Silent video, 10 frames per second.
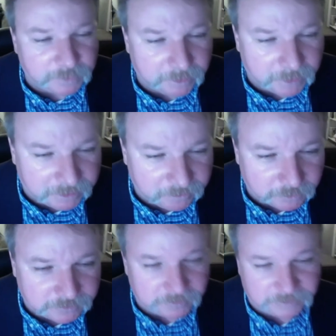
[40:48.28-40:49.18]

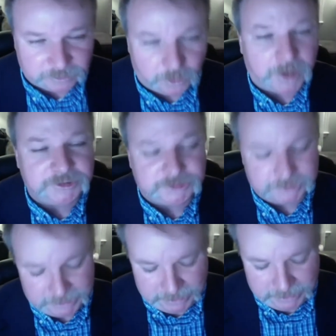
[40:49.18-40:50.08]
anniversary of this lodge,
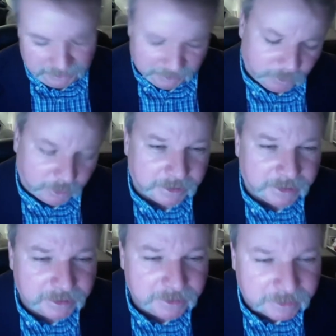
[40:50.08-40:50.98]
and I'm looking at
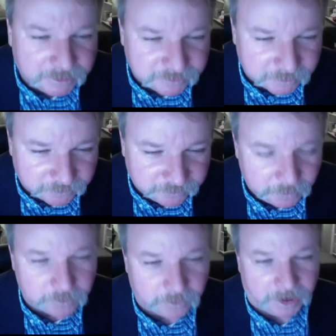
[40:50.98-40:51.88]
it, and there's a
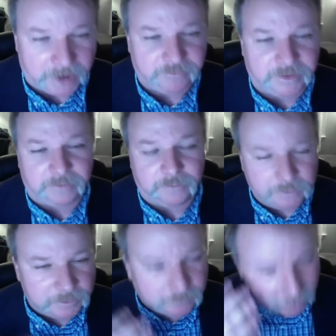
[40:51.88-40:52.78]
photograph that
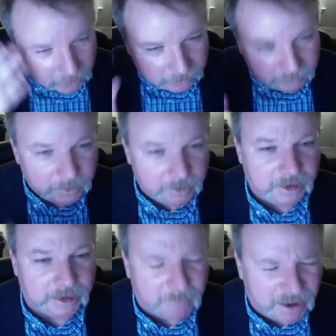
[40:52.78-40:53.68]
really rung
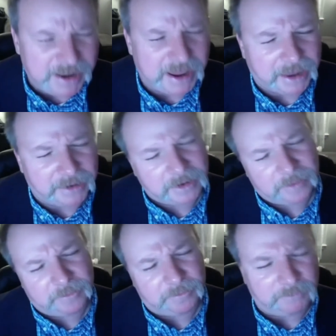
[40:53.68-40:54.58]
in my head, and I
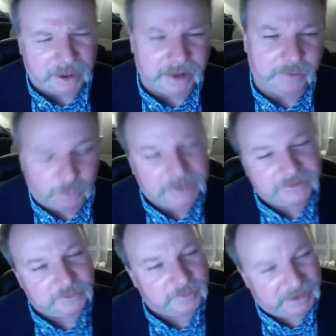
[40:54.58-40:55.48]
kind of bring it
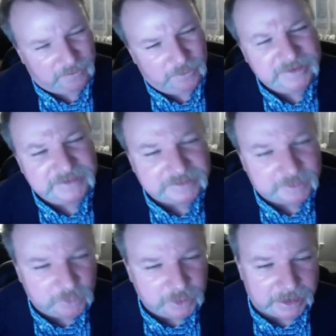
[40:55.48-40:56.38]
to him, and what is this I'm
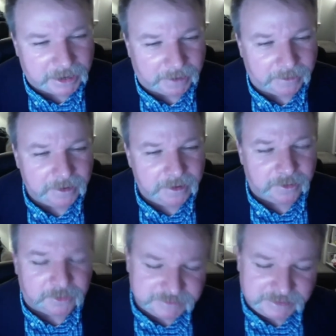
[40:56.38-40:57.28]
looking at?
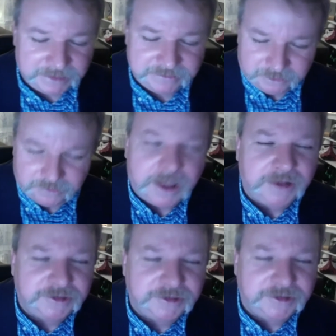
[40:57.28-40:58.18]
Because it has the
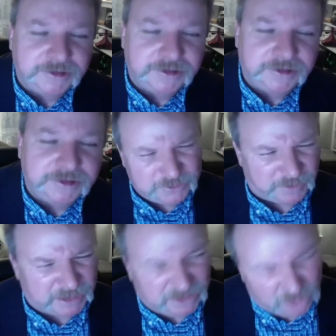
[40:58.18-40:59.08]
lodge. It's a
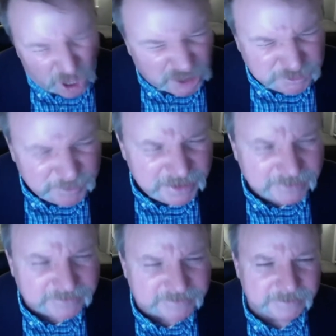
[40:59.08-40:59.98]
picture of like lodge
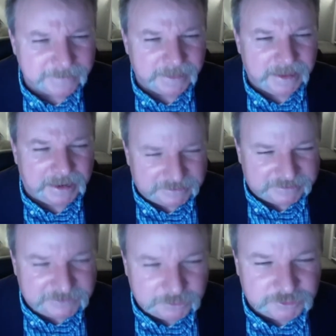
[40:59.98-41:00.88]
minutes, and it
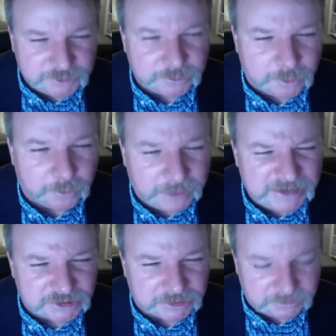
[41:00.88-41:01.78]
says you took
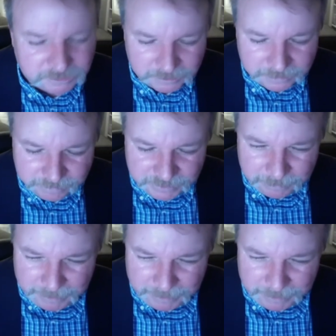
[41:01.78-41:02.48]
collation back in